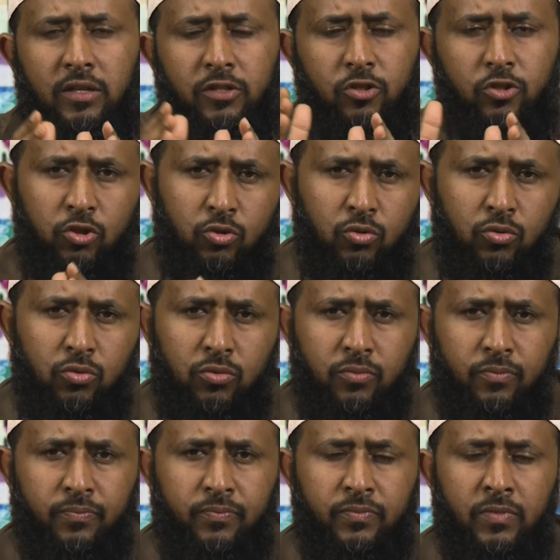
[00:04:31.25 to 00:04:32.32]
due
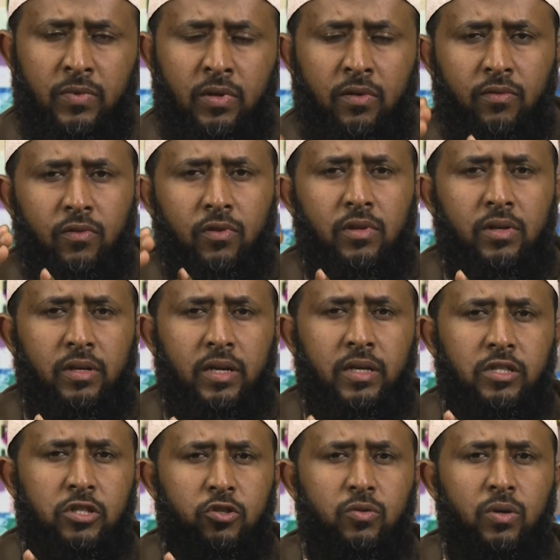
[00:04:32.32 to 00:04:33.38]
for the
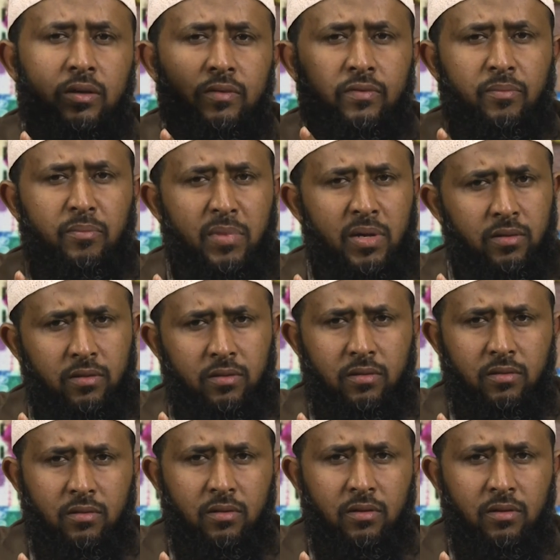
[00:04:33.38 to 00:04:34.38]
next 12 months,